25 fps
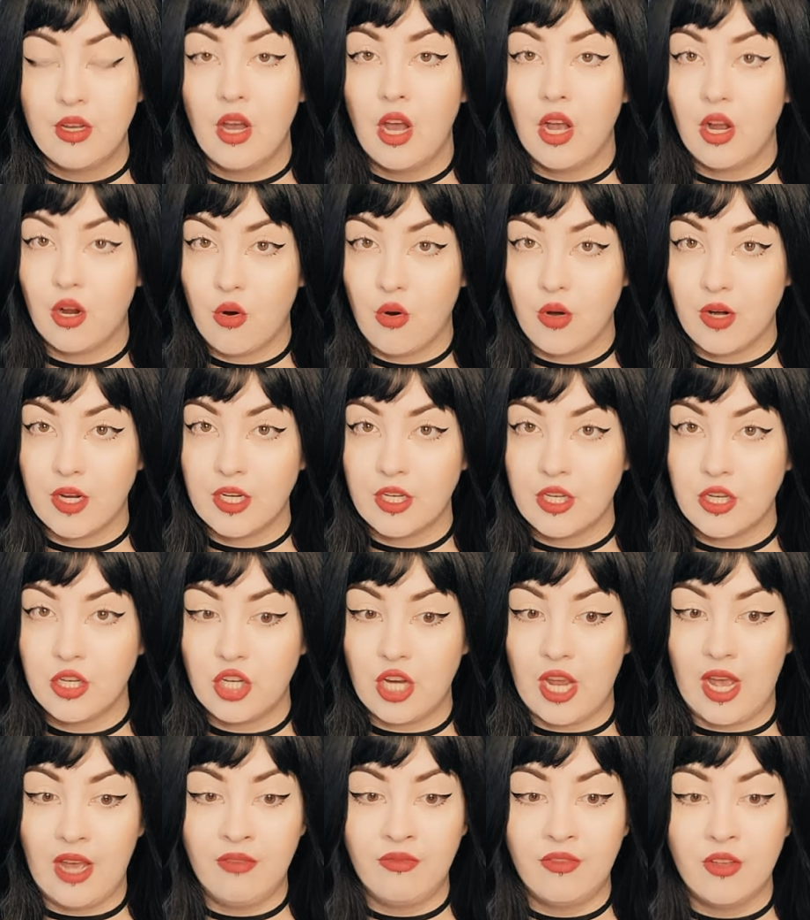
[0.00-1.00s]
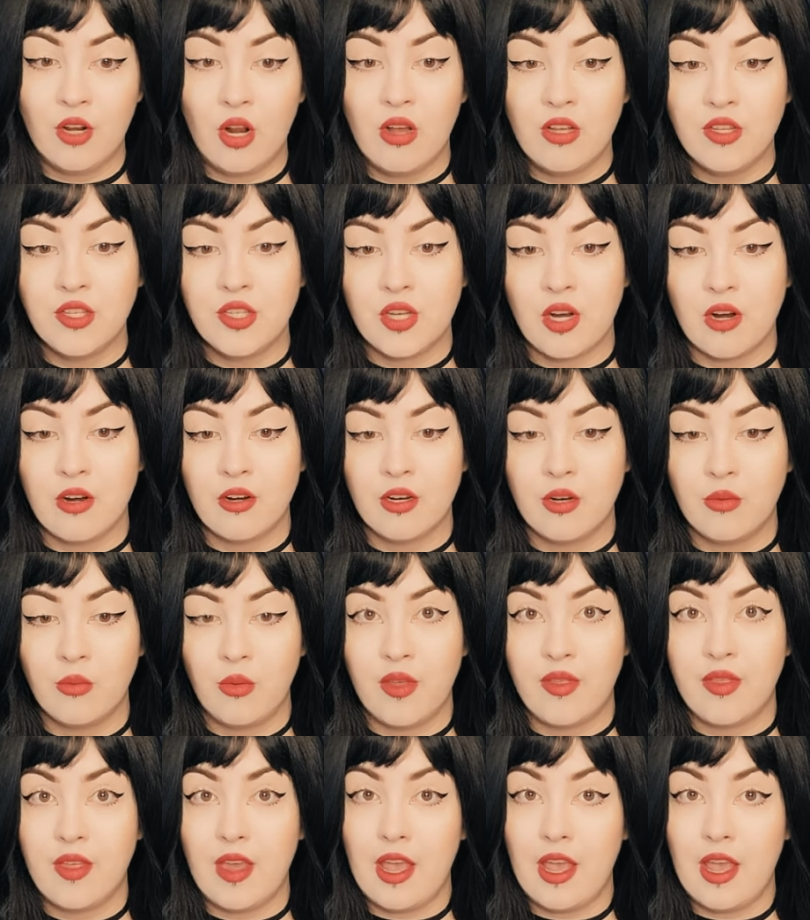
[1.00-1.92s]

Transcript: According to Jeff, it all started with